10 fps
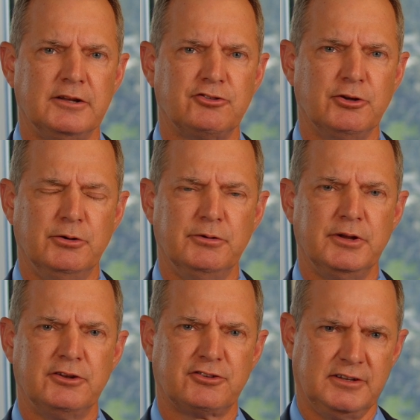so
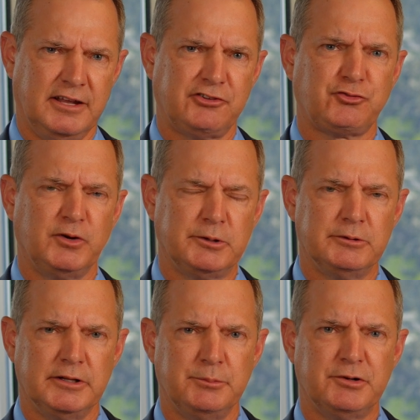it's less
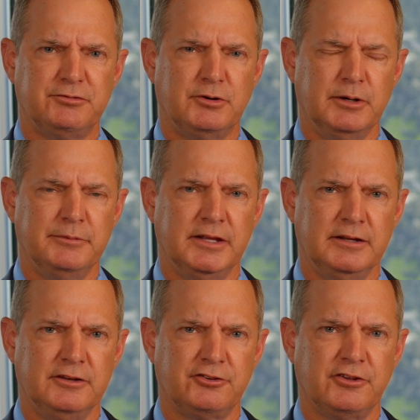frequently performed
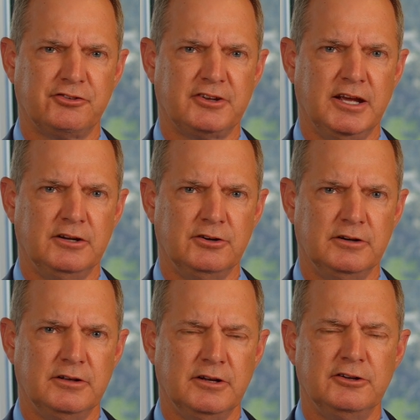than is the
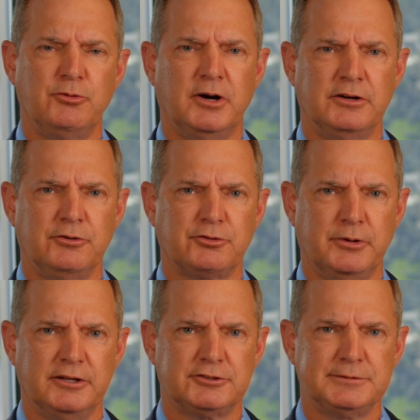standard duodenal
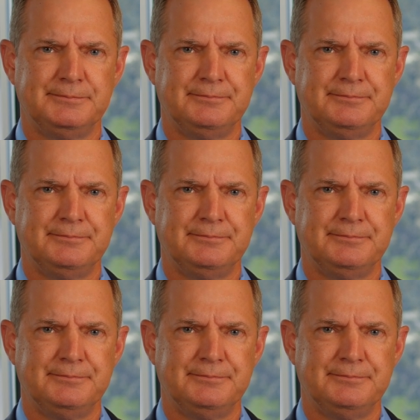switch.